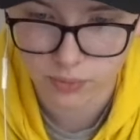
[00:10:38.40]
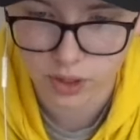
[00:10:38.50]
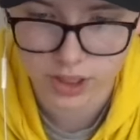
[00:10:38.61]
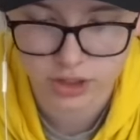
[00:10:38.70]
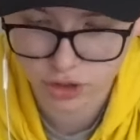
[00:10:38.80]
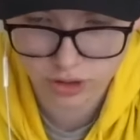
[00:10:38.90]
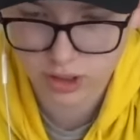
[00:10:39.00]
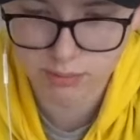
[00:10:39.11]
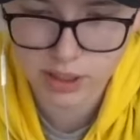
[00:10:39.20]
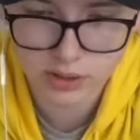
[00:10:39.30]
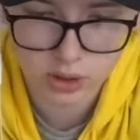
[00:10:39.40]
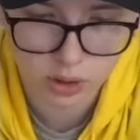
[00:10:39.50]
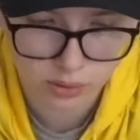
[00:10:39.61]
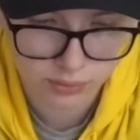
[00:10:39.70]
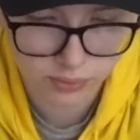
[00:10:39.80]
It's just an amazing
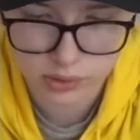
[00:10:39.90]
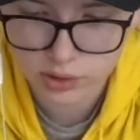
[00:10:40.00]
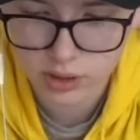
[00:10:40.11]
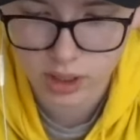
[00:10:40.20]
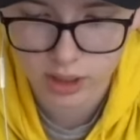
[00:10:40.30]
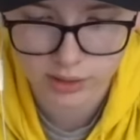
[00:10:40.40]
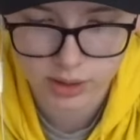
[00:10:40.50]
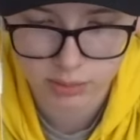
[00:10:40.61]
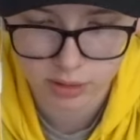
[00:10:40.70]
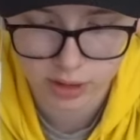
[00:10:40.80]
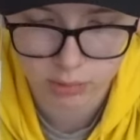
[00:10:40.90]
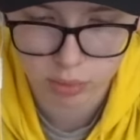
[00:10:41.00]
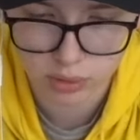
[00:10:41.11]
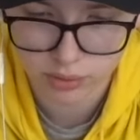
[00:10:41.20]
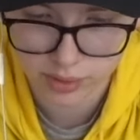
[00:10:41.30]
card for something like a
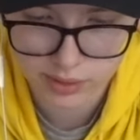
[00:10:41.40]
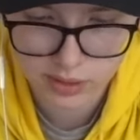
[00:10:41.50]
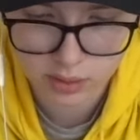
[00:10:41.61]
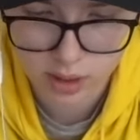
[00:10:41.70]
pre-release.